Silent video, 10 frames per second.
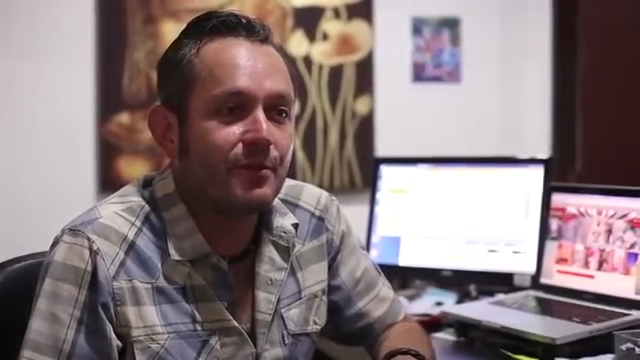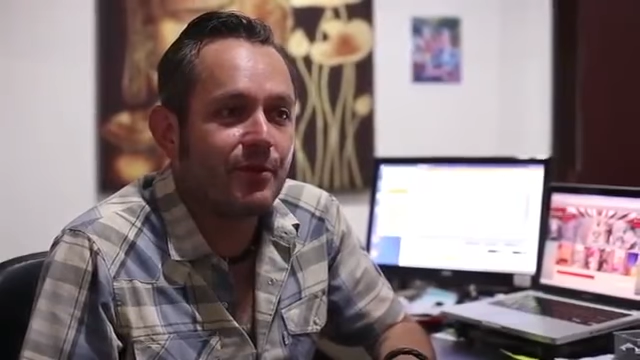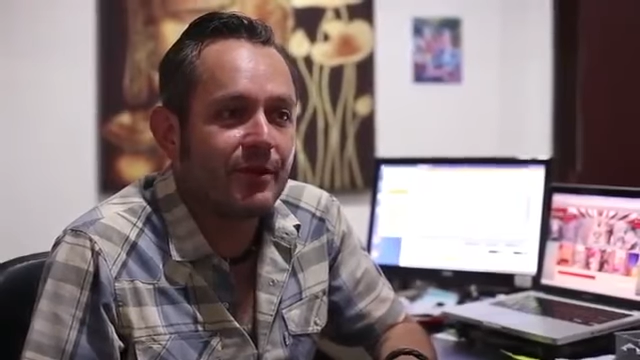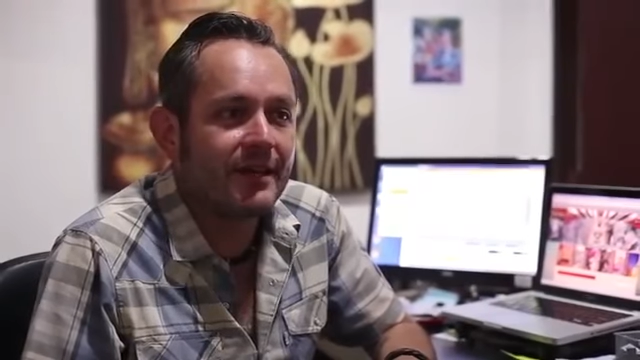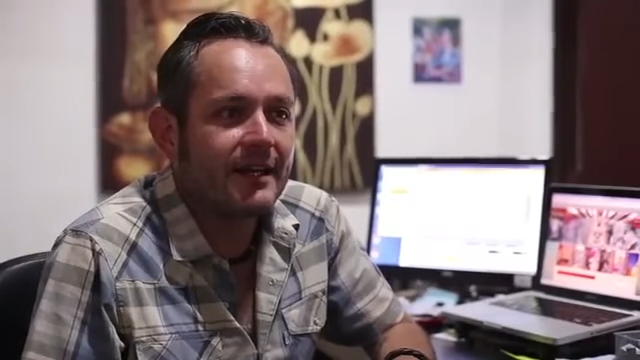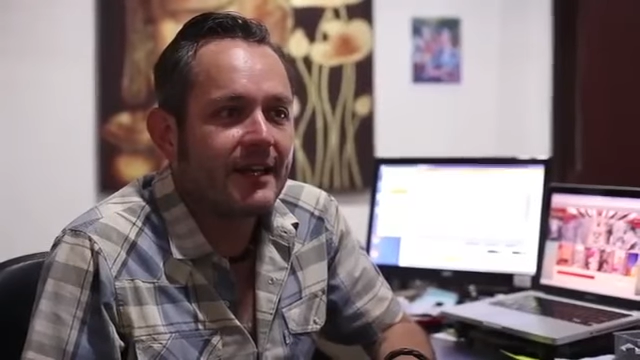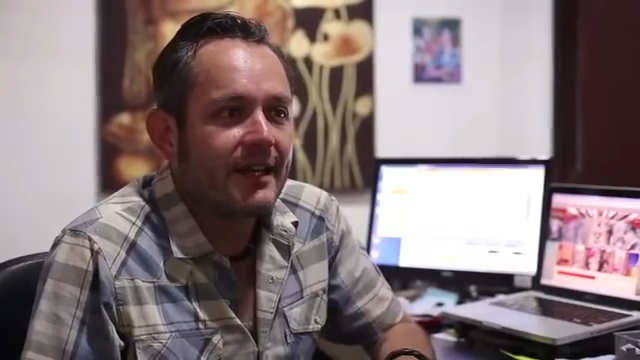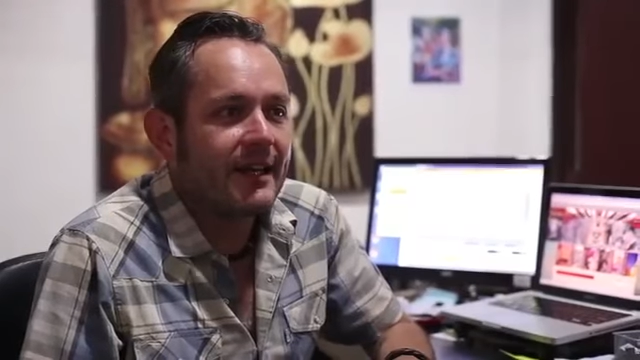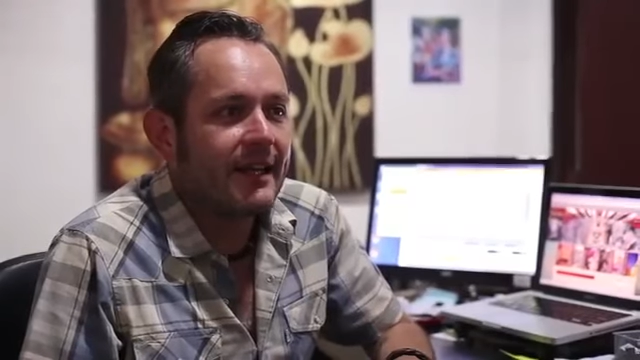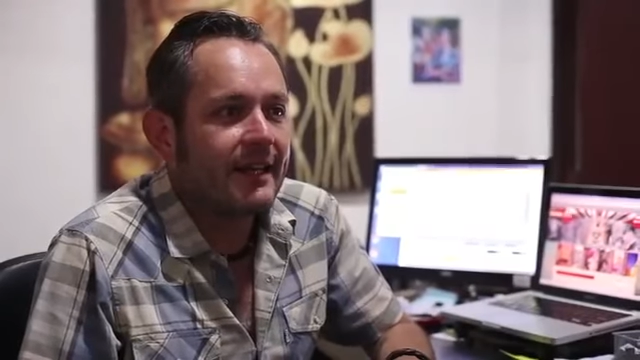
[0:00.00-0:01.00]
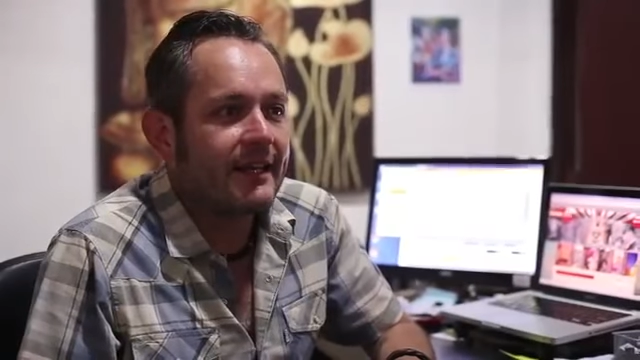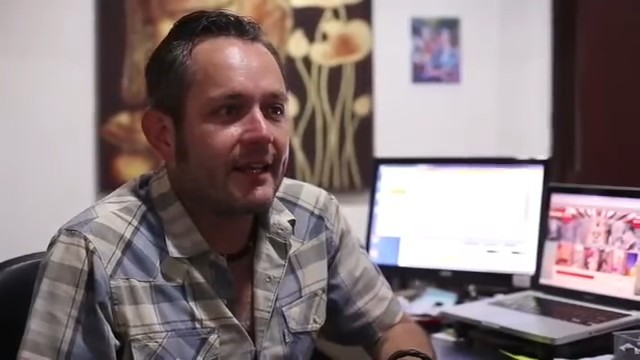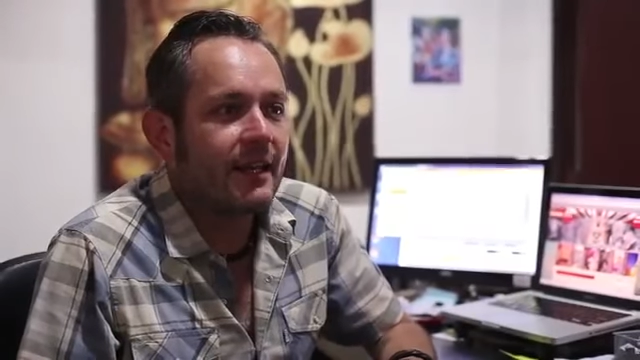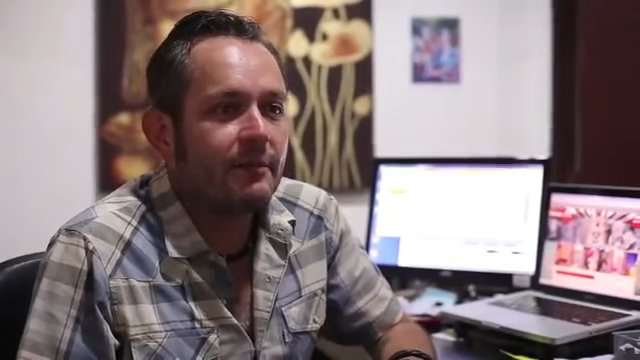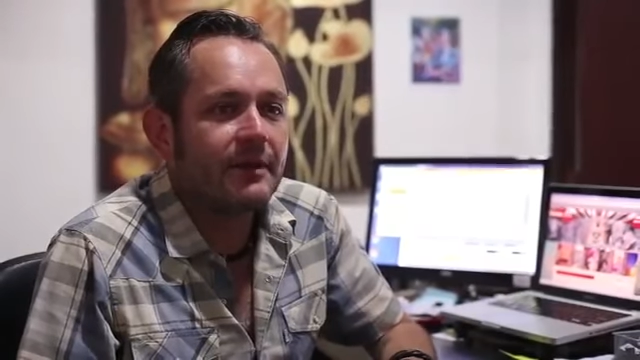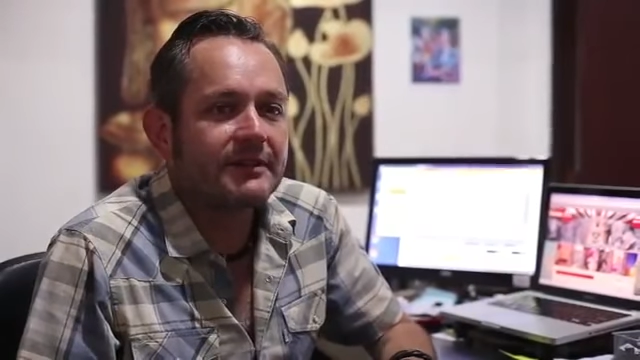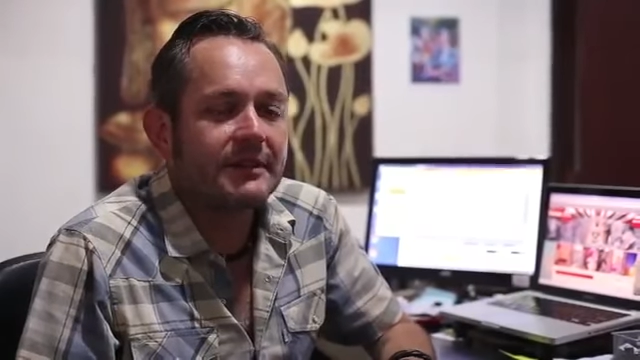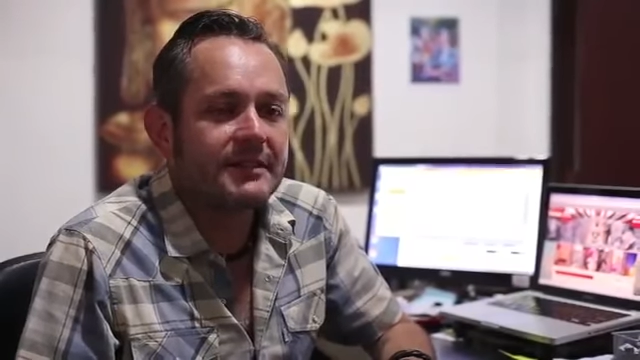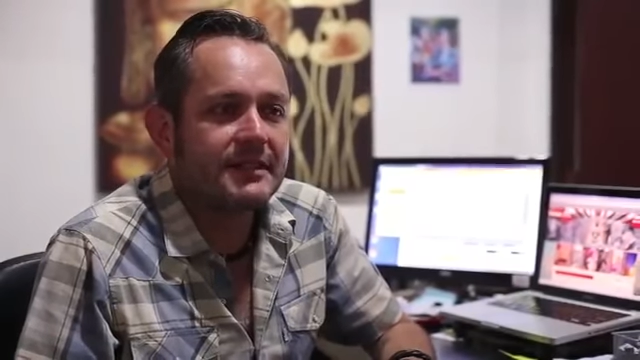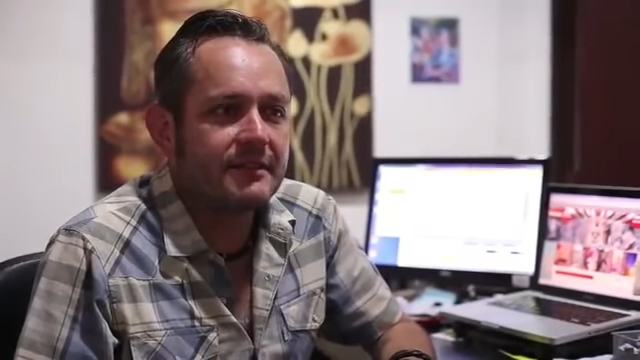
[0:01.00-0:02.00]
support in helping
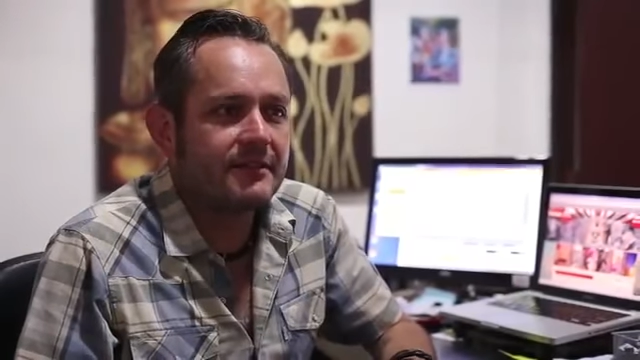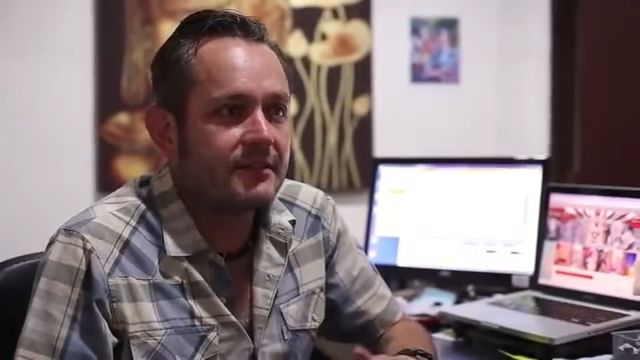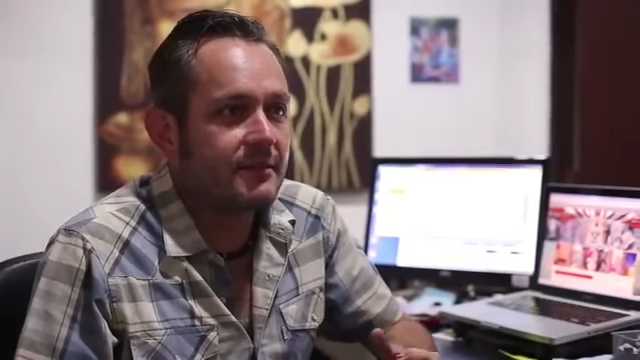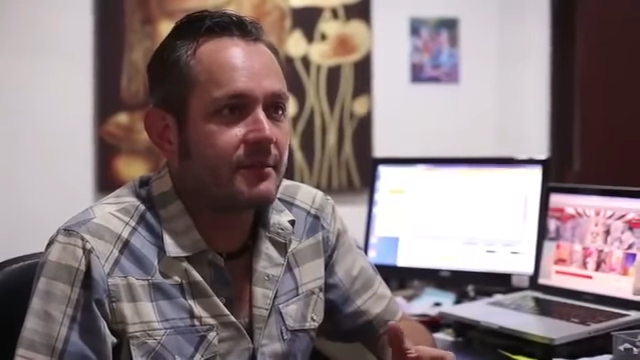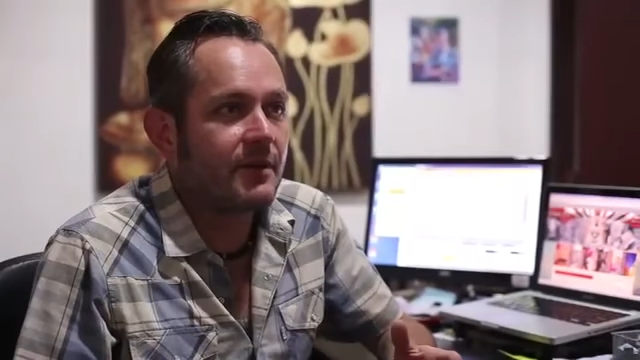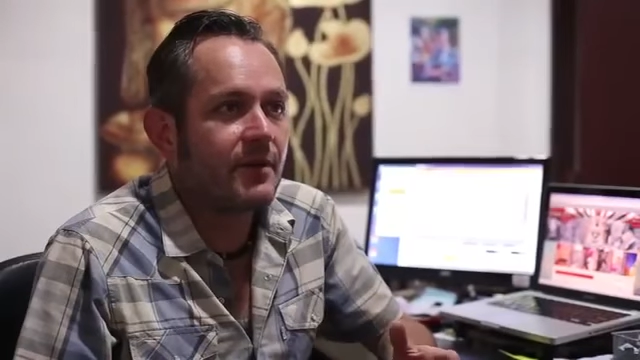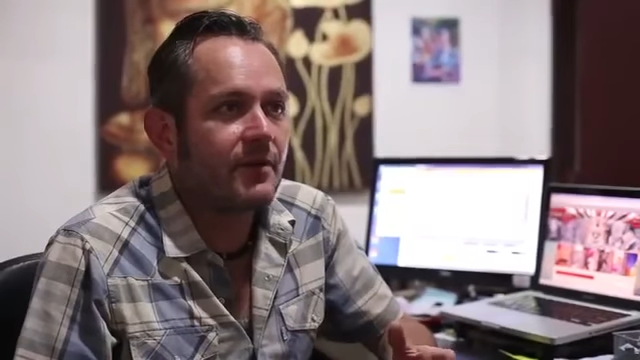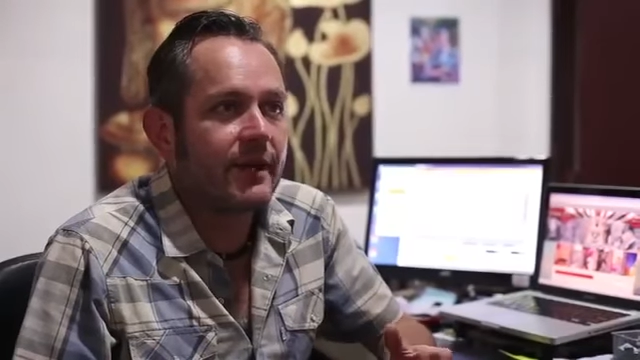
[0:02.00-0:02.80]
us achieve some